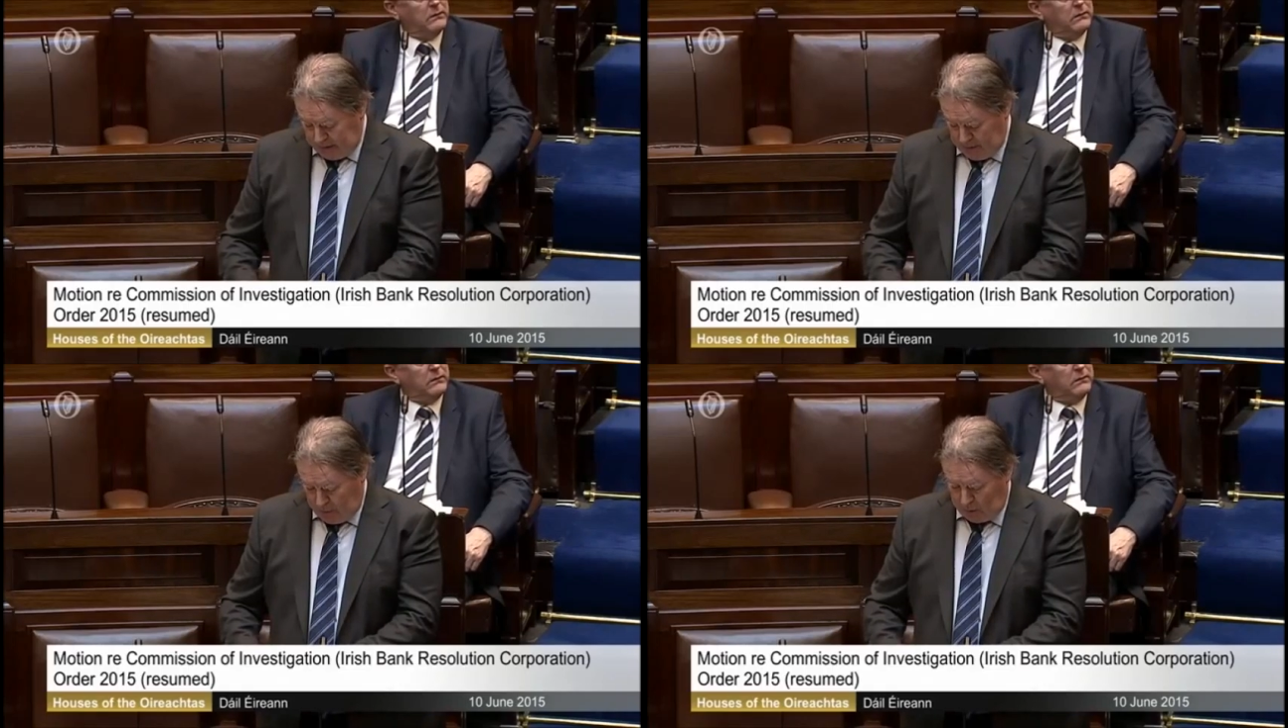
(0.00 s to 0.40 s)

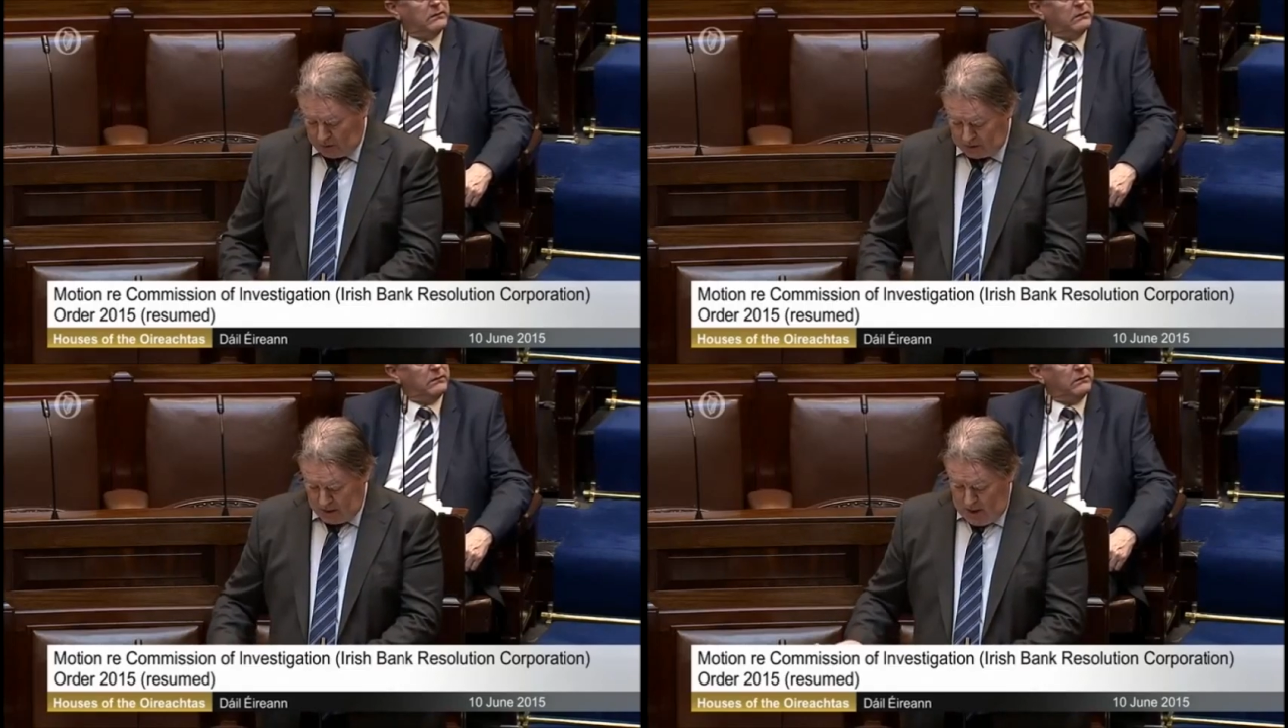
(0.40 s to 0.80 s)

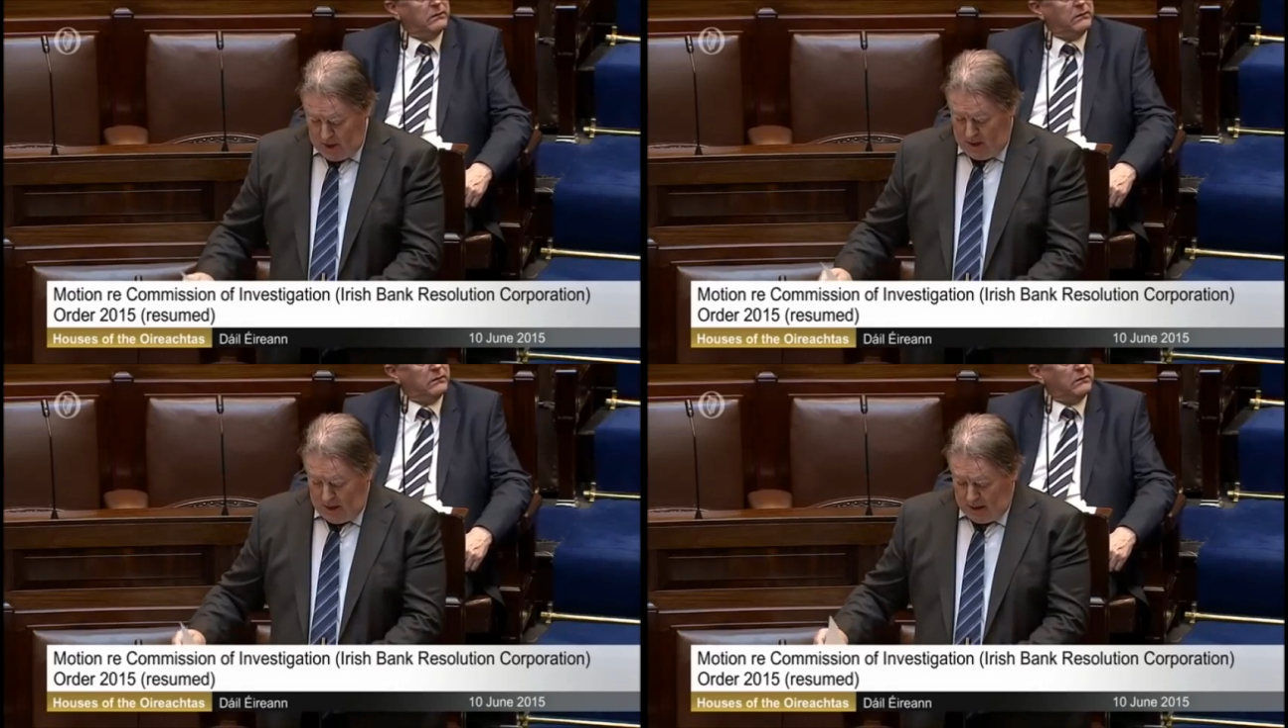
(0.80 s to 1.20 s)
important
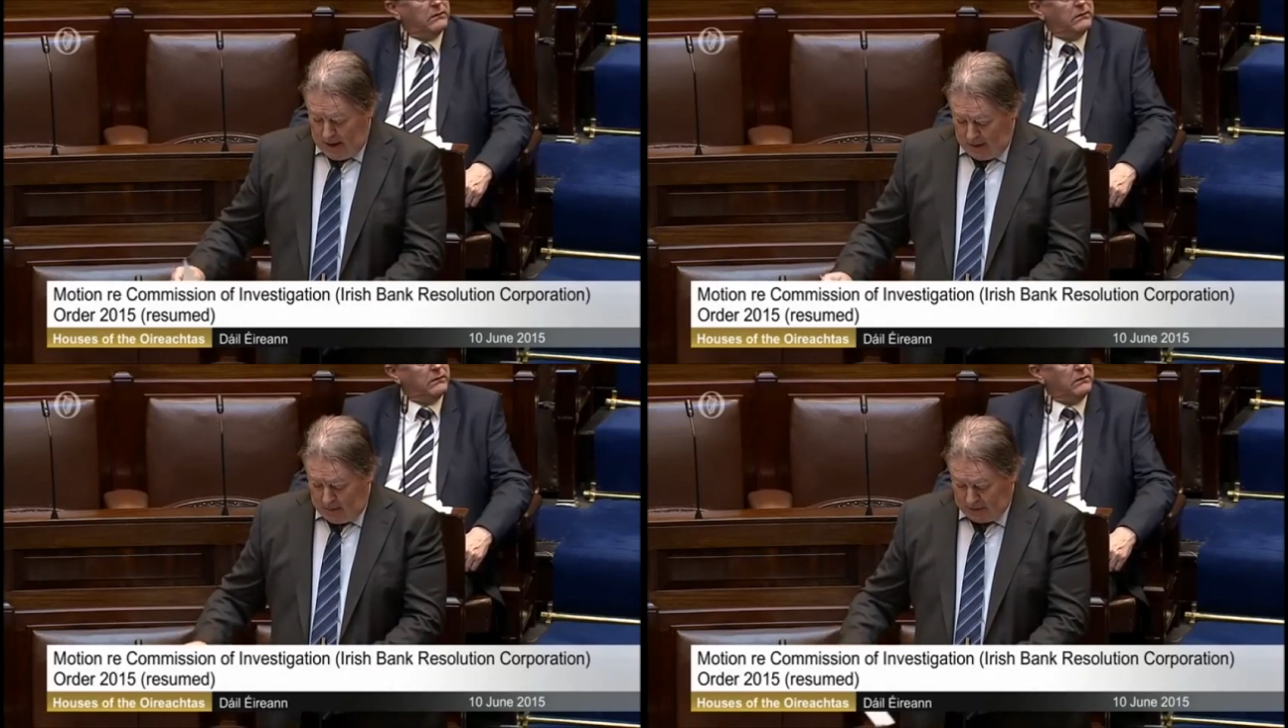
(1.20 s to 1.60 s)

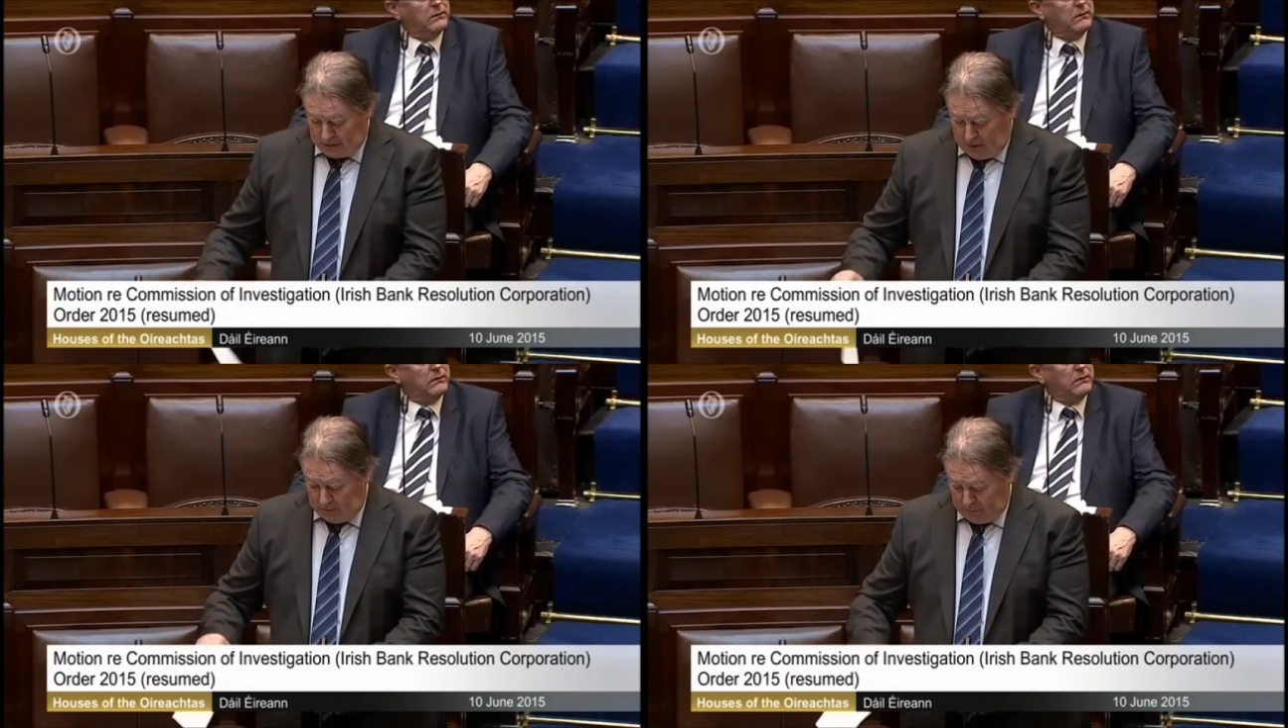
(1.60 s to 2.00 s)
element
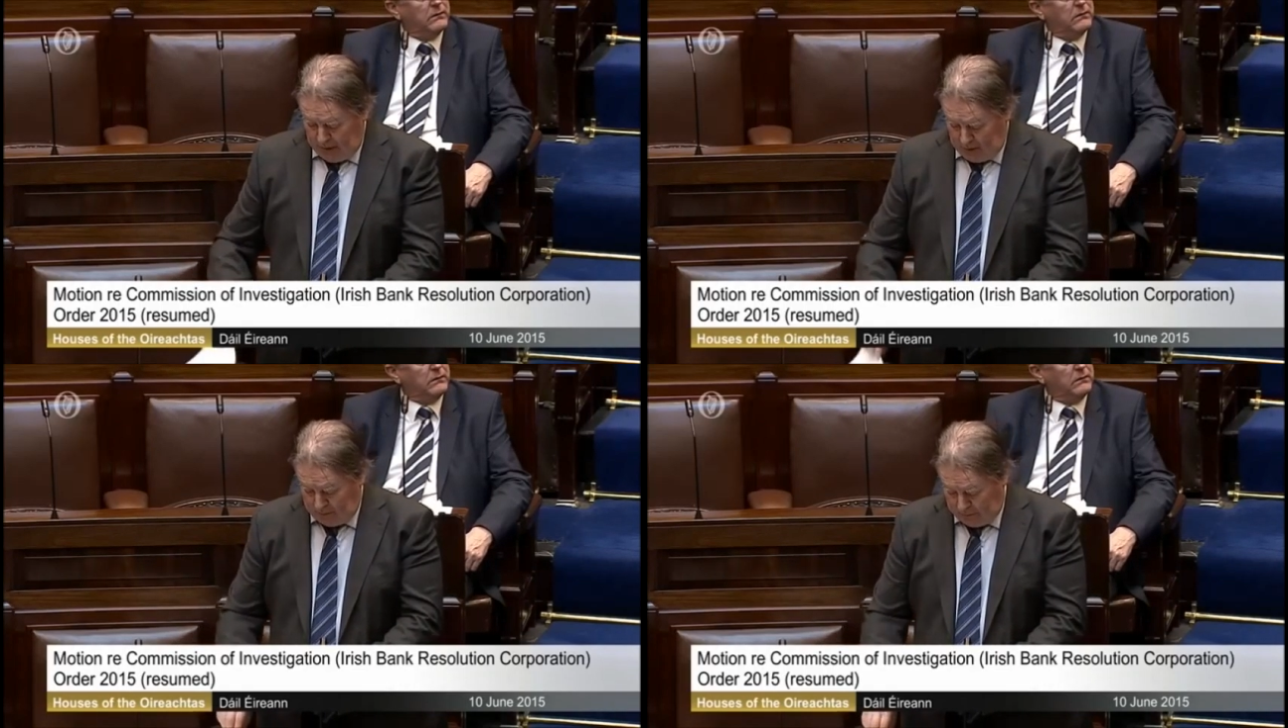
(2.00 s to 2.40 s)
of